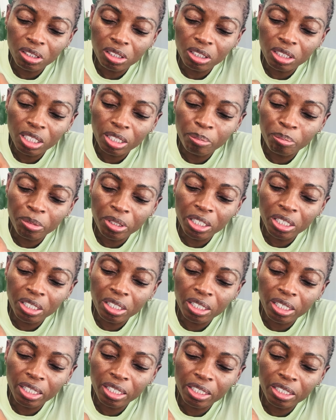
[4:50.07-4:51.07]
Let me
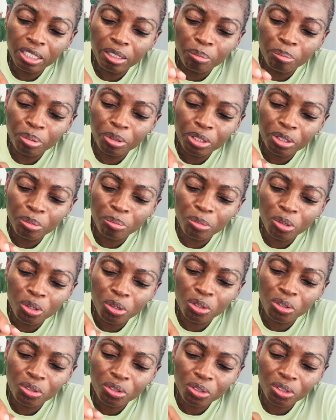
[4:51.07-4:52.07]
add a bit
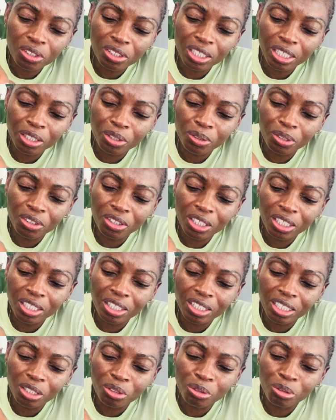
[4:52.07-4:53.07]
more because I don't
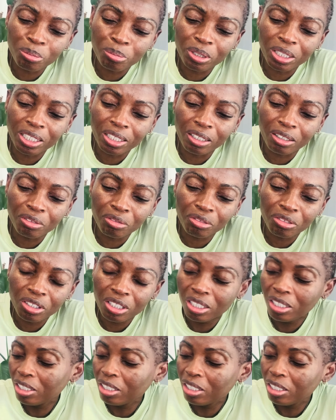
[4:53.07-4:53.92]
think that will be enough.